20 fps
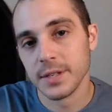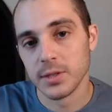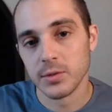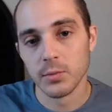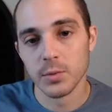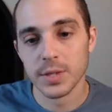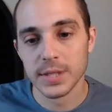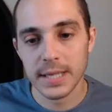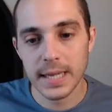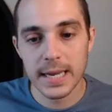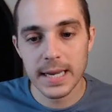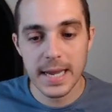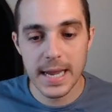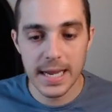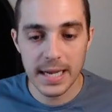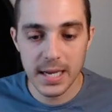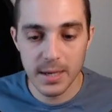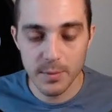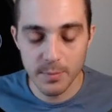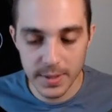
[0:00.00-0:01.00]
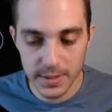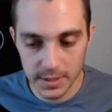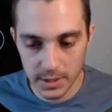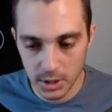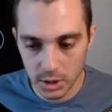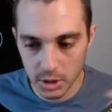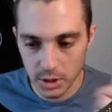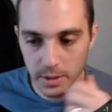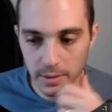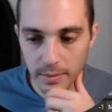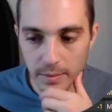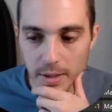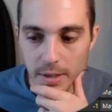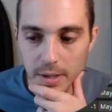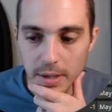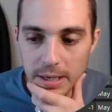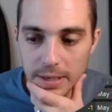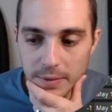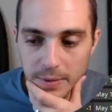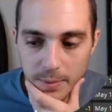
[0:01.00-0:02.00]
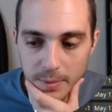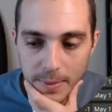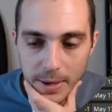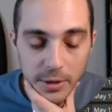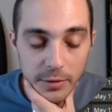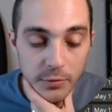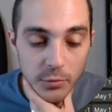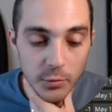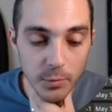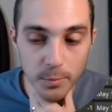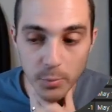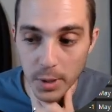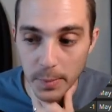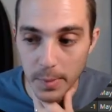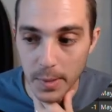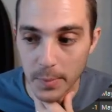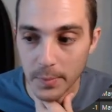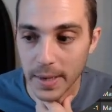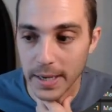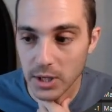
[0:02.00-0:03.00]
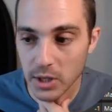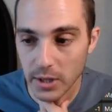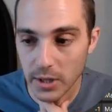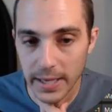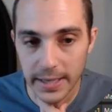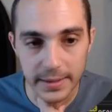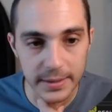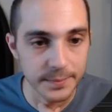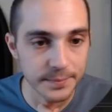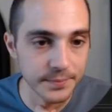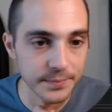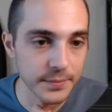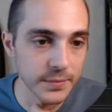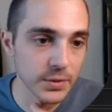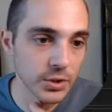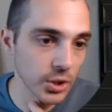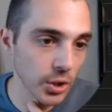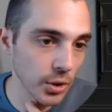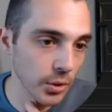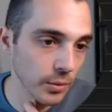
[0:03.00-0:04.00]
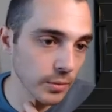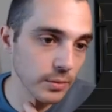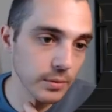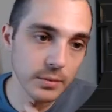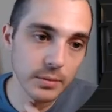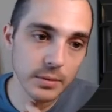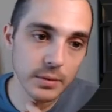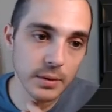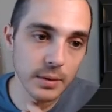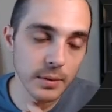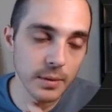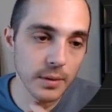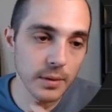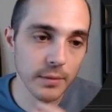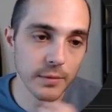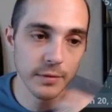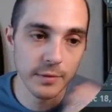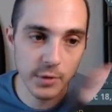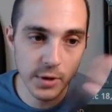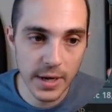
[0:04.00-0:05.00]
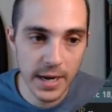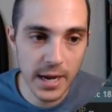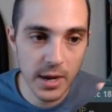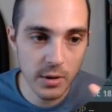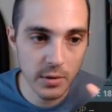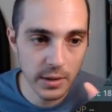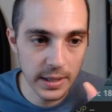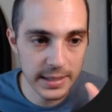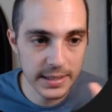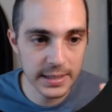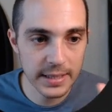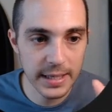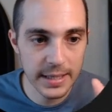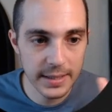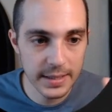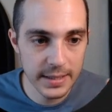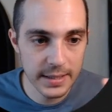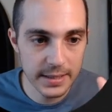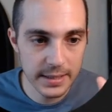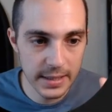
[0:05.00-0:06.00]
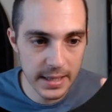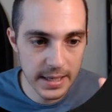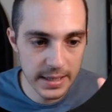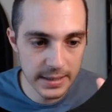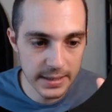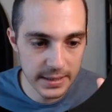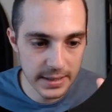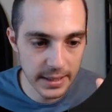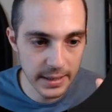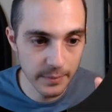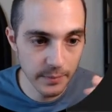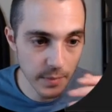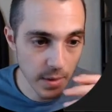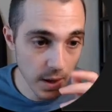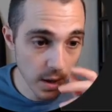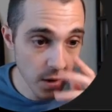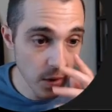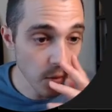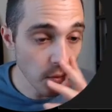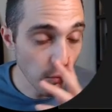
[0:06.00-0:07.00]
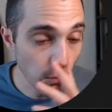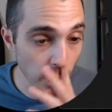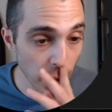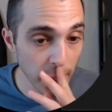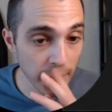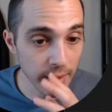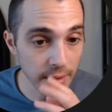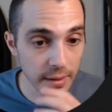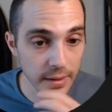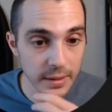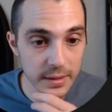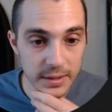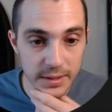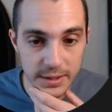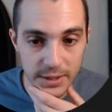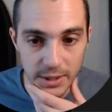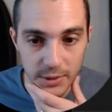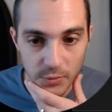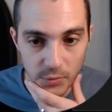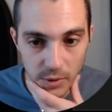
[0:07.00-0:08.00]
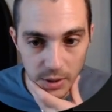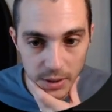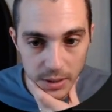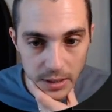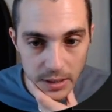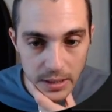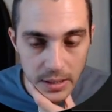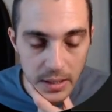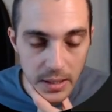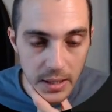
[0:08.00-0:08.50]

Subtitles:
this was a naked position in the amount of premium I collect. So for now, let's let this thing sit. Run, sun run.